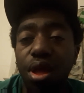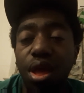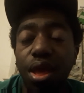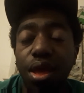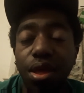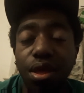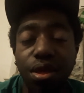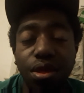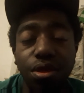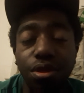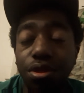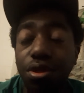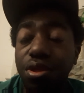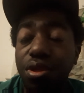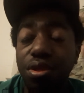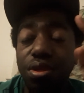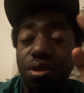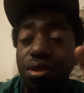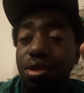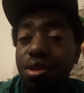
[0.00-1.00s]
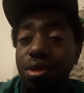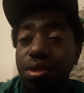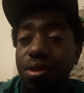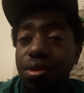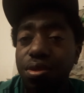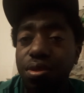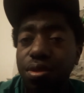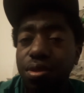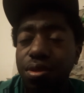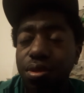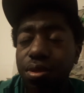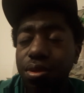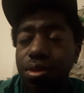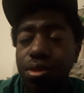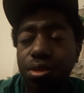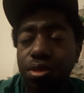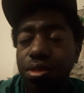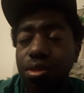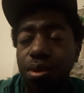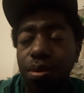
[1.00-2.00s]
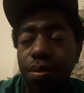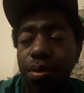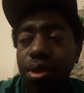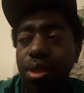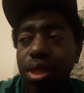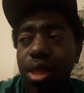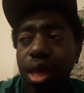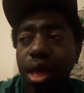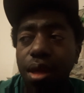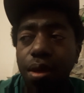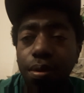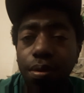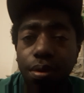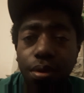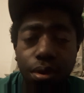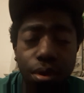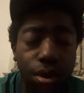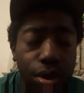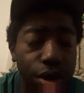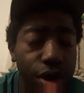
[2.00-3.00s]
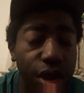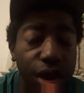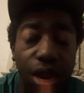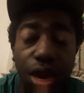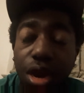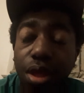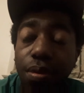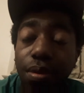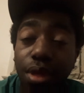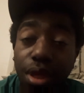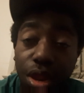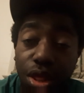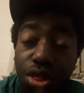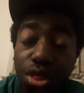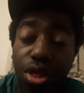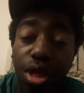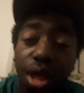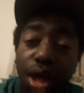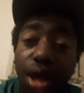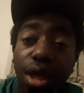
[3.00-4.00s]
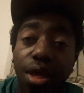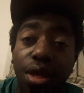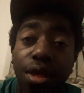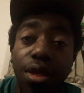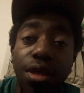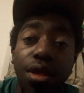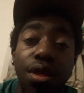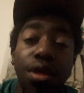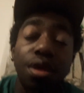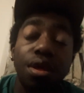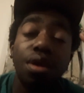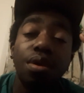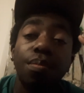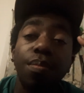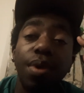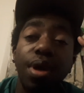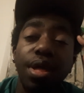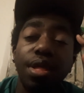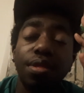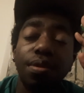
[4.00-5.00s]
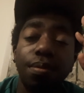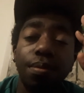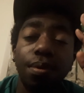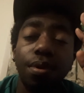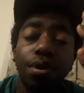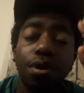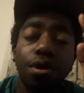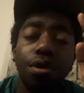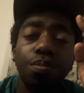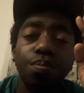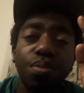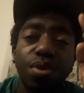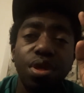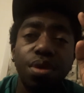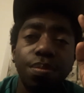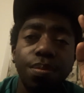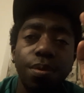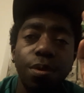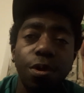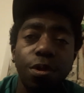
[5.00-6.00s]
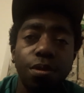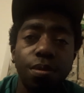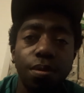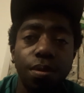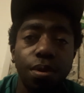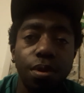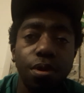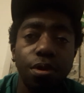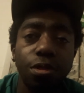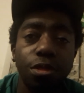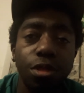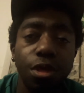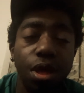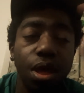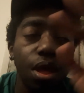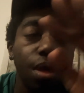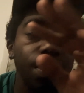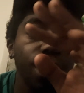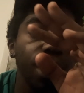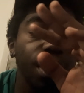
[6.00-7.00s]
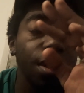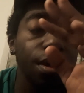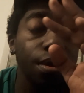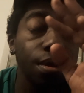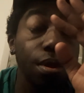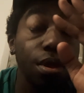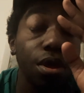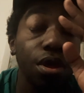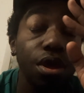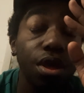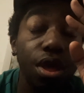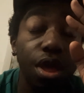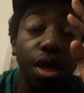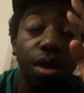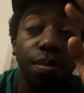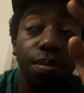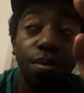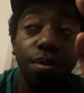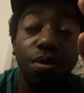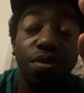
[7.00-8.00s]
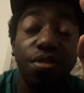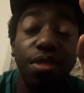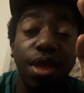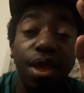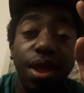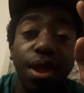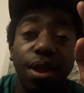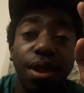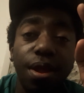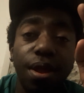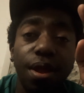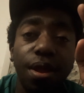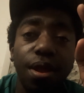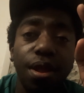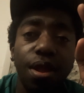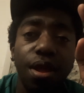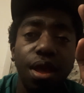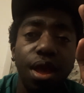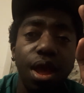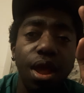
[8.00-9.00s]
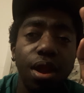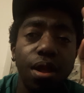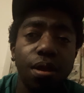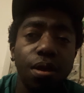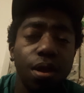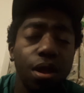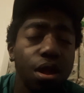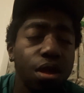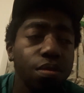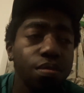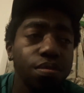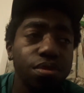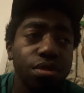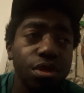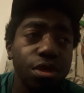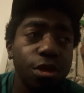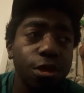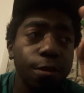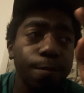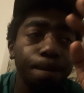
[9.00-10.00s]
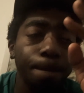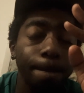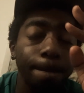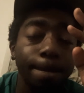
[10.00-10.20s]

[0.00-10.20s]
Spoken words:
And you just don't want that. Or you're going to end up getting shot by the wrong people at the wrong time. Now, if you're there at a crime scene,